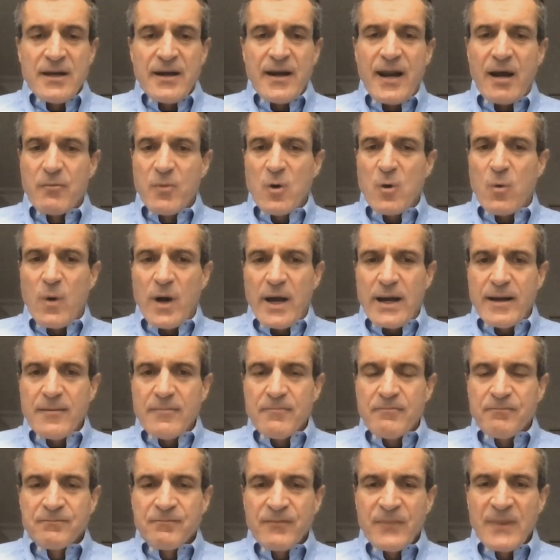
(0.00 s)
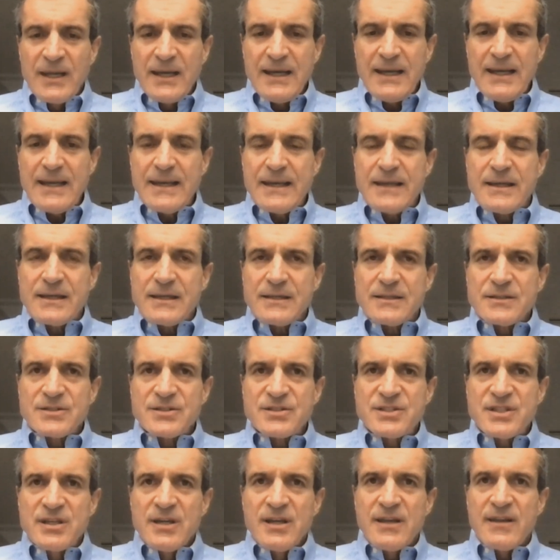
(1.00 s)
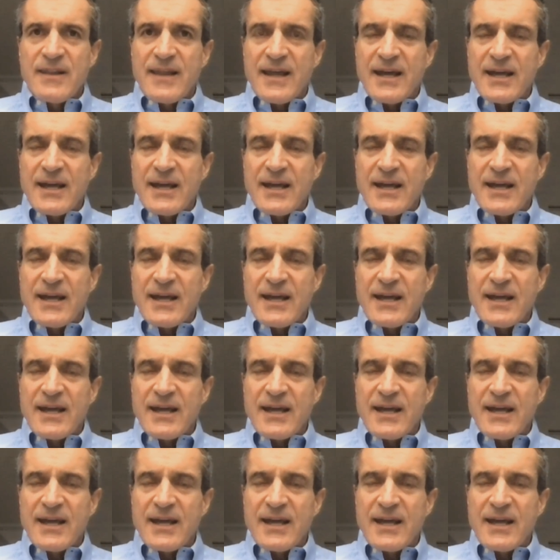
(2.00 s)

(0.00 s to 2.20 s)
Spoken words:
Number 1 is